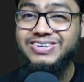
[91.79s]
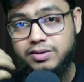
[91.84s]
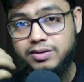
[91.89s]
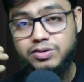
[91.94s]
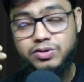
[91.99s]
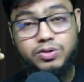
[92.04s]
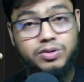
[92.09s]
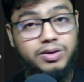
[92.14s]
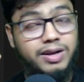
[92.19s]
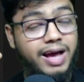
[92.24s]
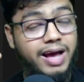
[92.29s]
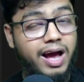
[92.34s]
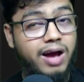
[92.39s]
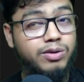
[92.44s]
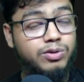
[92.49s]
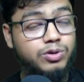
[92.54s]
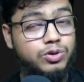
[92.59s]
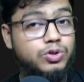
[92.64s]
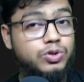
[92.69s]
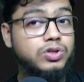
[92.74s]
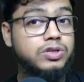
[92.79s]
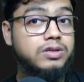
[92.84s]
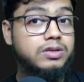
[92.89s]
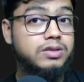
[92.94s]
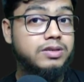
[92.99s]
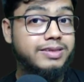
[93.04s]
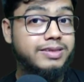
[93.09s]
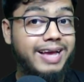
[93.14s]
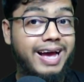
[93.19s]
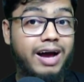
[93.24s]
So now question
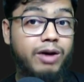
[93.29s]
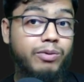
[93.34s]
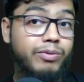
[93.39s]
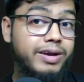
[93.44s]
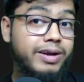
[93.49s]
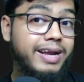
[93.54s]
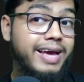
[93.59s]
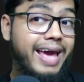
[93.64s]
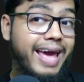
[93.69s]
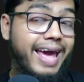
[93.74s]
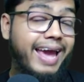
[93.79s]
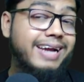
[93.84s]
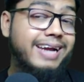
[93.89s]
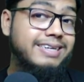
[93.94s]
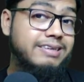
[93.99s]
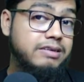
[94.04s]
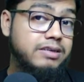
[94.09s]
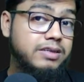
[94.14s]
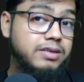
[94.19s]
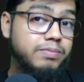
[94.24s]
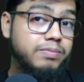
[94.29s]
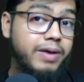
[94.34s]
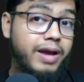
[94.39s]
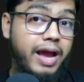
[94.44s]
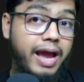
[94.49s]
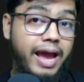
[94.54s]
is, how can I activate